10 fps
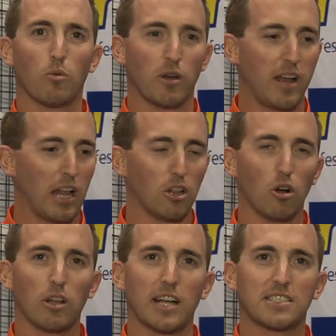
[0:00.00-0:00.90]
where you got
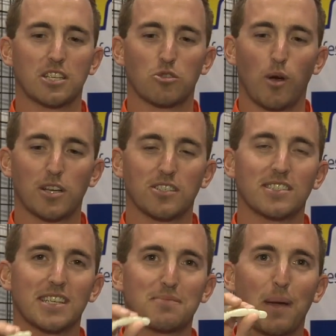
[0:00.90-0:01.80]
low light
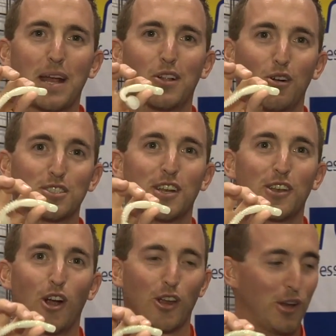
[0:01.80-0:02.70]
situations, this bait glows in the dark.